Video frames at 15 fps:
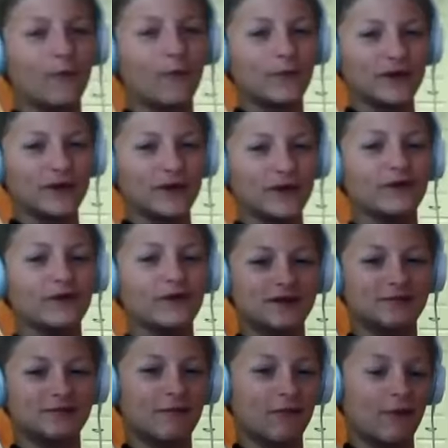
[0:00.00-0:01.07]
Wii U
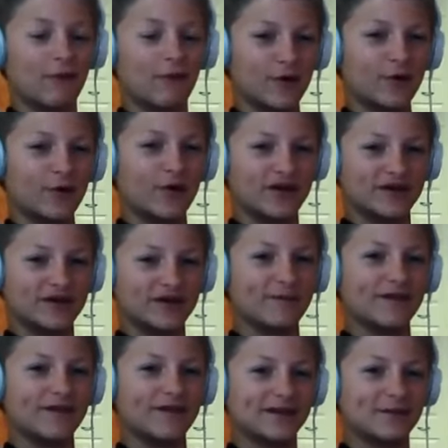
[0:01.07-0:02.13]
does before doing something